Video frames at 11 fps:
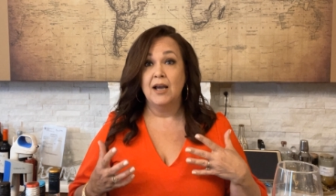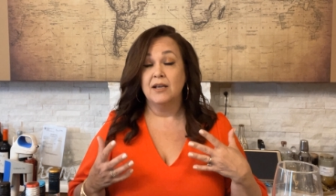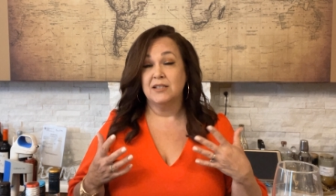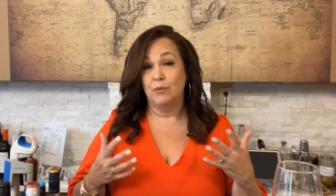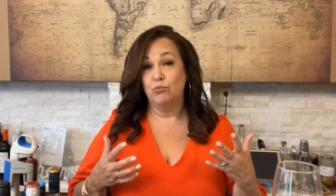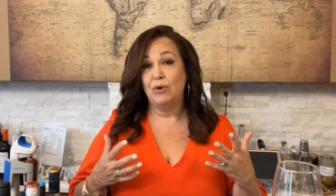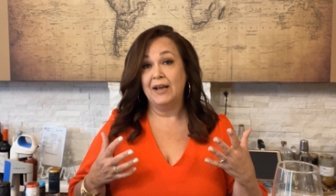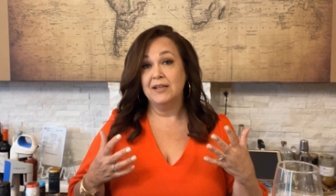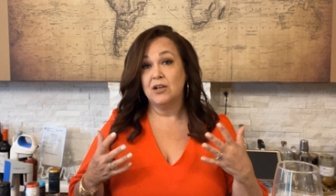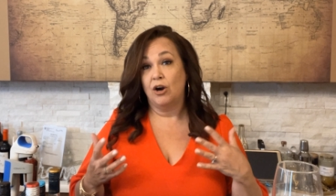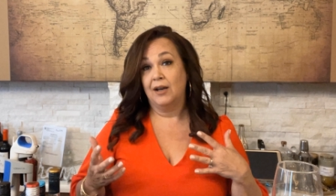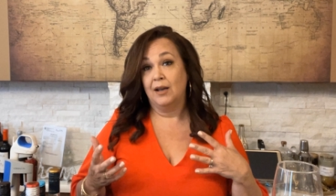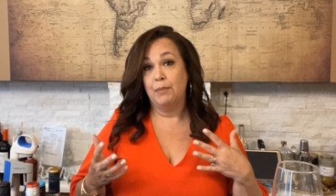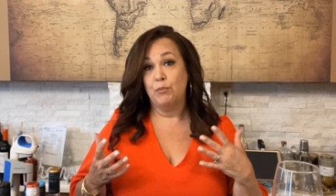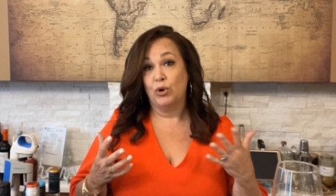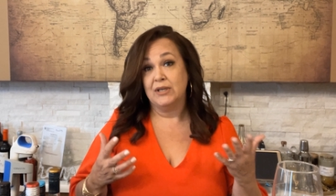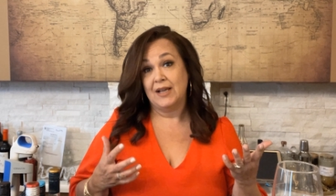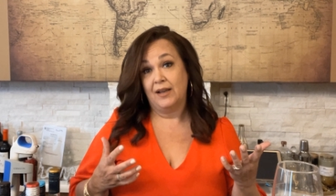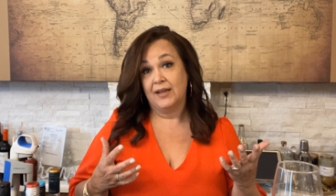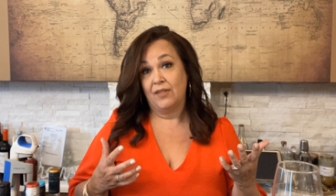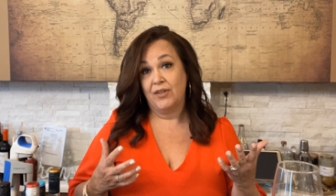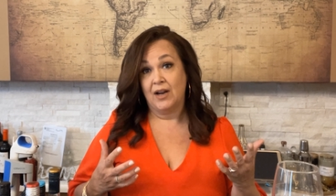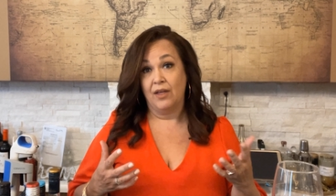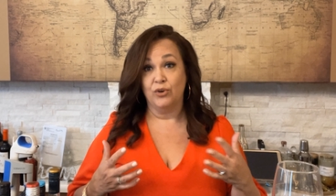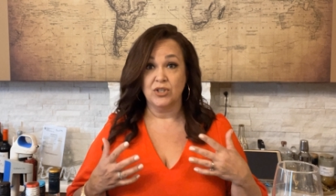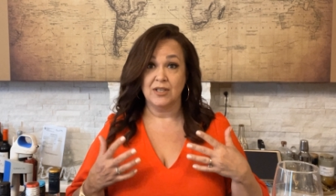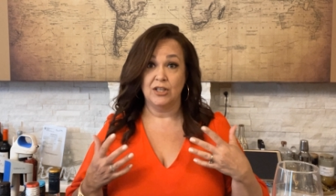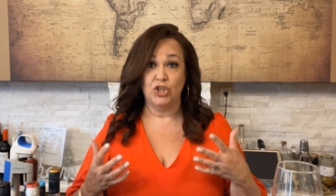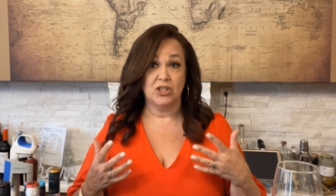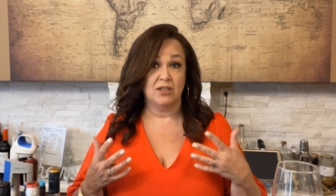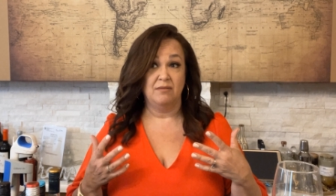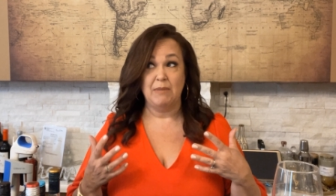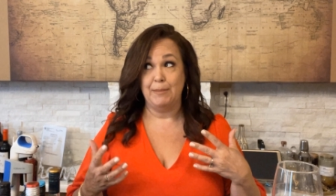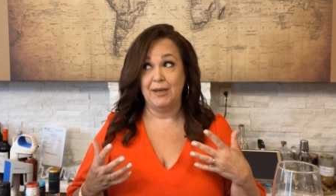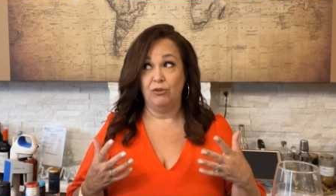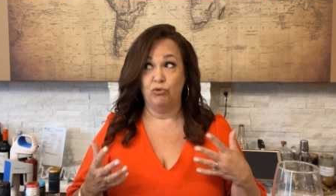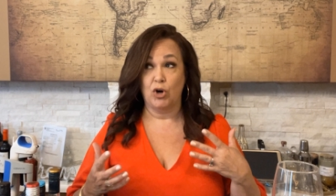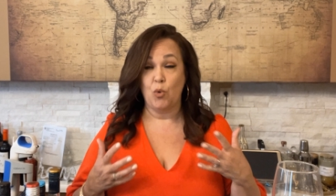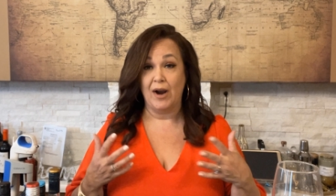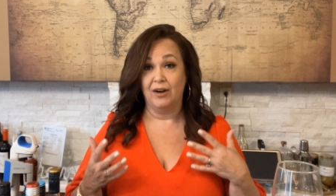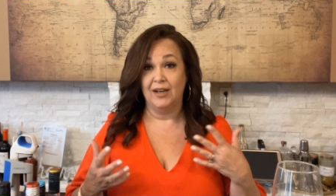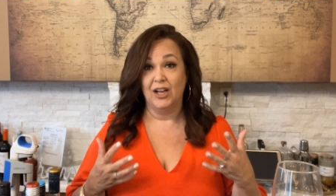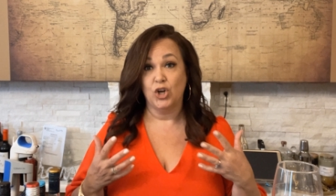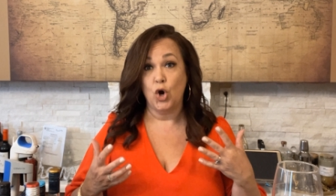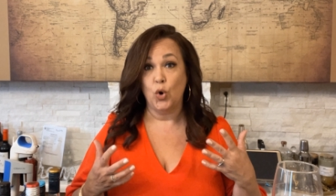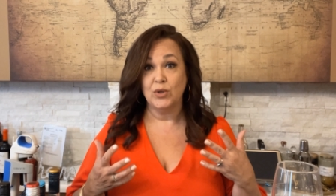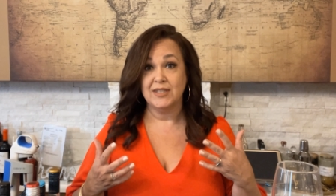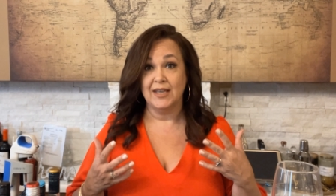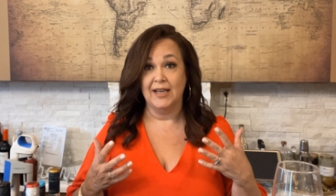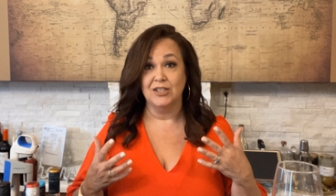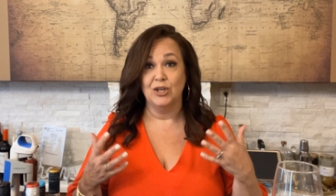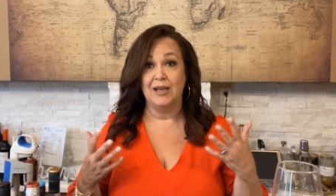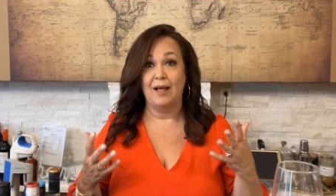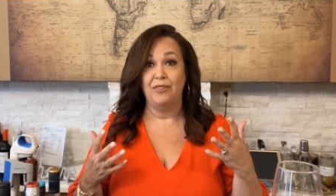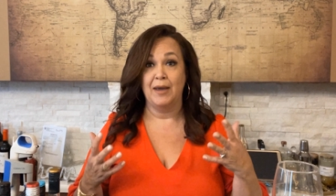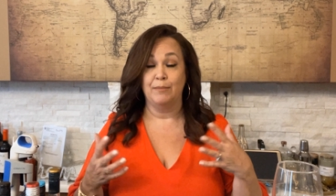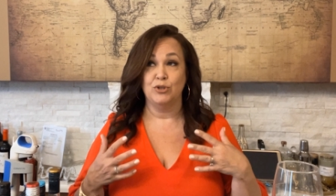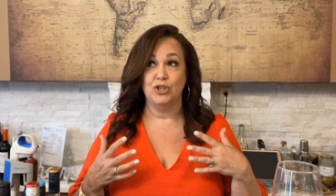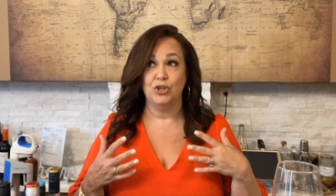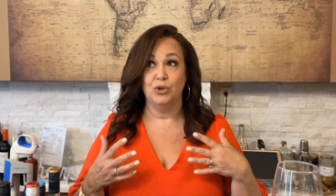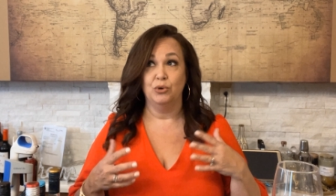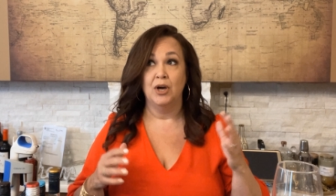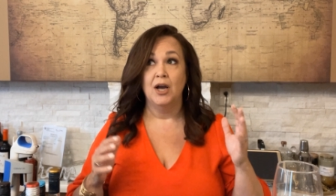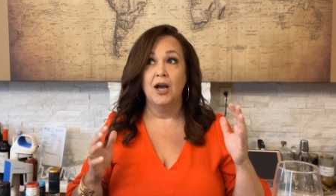some reds are a little bit more delicate than others and just maybe require a little coaxing to get them to